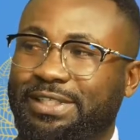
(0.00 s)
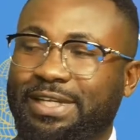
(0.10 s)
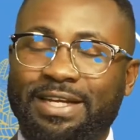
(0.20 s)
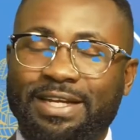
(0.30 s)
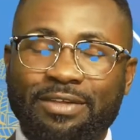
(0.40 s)

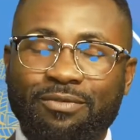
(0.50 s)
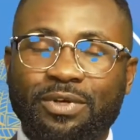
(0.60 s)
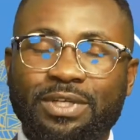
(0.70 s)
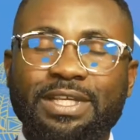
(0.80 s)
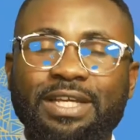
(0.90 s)
and
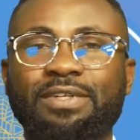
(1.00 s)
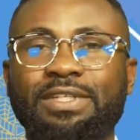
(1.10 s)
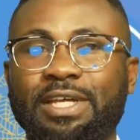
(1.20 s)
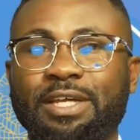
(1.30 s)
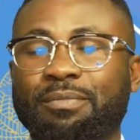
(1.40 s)
invoice every
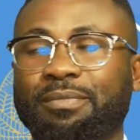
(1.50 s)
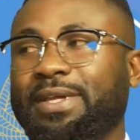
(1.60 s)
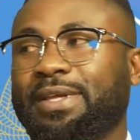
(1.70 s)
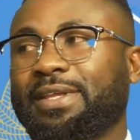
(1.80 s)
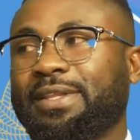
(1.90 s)
time
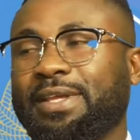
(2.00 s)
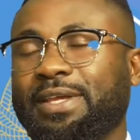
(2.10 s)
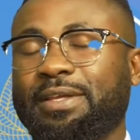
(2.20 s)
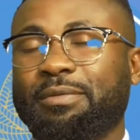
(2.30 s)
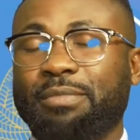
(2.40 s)

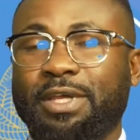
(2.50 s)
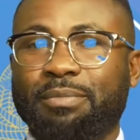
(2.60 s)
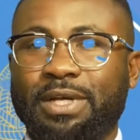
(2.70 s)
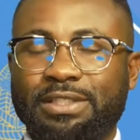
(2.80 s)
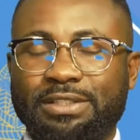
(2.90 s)
they make
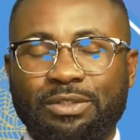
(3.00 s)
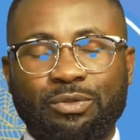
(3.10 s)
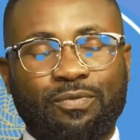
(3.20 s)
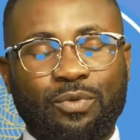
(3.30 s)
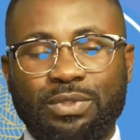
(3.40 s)
purchases
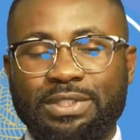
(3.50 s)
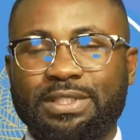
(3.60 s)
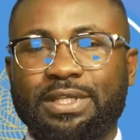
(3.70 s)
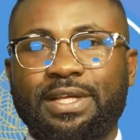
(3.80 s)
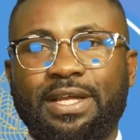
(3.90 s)
of goods
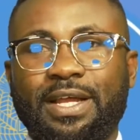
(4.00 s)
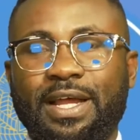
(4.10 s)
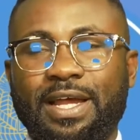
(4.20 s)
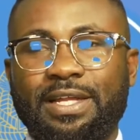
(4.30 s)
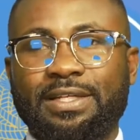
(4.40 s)

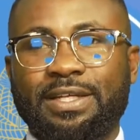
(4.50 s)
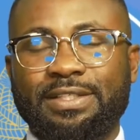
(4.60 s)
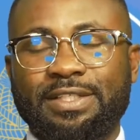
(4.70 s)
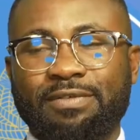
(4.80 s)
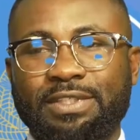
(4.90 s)
and
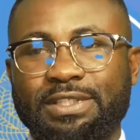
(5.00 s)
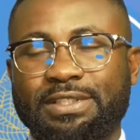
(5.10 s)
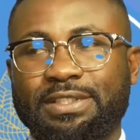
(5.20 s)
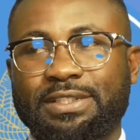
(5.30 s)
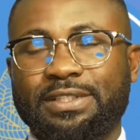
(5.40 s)

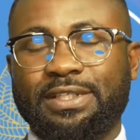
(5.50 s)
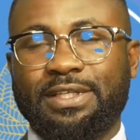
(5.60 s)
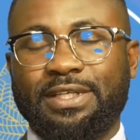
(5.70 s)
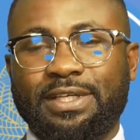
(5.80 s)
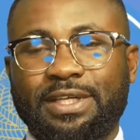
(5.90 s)
services.
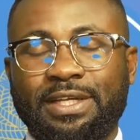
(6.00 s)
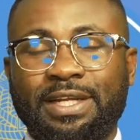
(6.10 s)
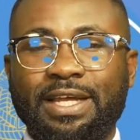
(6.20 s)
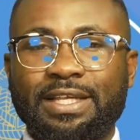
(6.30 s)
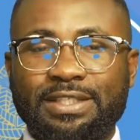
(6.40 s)
And
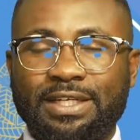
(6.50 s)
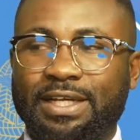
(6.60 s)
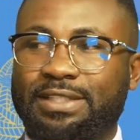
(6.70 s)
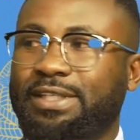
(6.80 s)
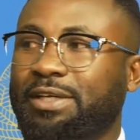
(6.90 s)
like I said
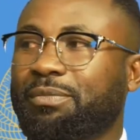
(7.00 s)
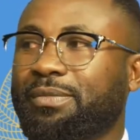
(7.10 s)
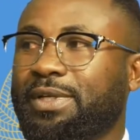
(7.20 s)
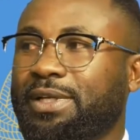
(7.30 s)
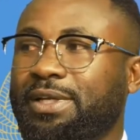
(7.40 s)
last time,
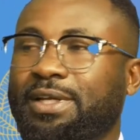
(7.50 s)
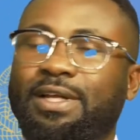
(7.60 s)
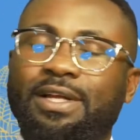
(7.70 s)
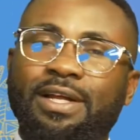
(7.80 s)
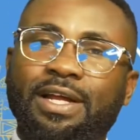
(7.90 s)

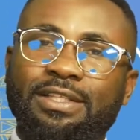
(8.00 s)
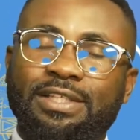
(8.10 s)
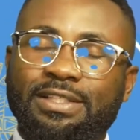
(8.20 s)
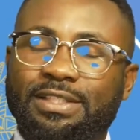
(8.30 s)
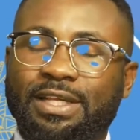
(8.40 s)
at
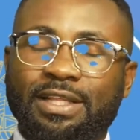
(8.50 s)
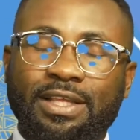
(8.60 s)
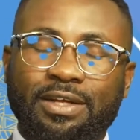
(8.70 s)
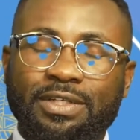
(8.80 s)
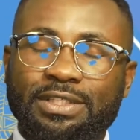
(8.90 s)
just
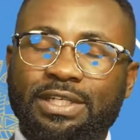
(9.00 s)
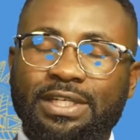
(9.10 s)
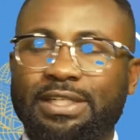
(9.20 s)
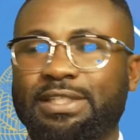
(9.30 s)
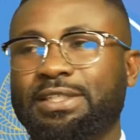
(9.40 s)
the recent
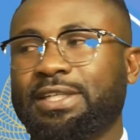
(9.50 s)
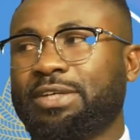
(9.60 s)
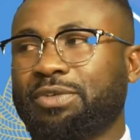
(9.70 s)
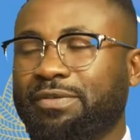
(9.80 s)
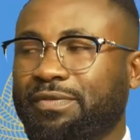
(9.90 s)
ended
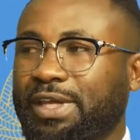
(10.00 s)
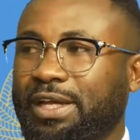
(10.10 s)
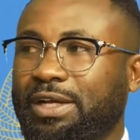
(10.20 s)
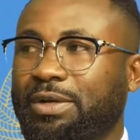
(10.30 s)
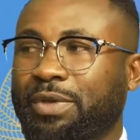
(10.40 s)
trade
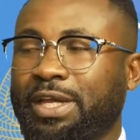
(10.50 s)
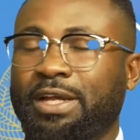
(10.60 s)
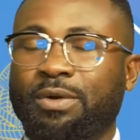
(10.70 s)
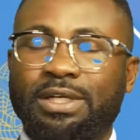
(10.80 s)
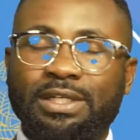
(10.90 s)
fair, we had
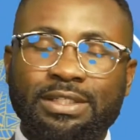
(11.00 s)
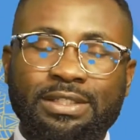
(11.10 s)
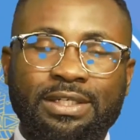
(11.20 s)
awarded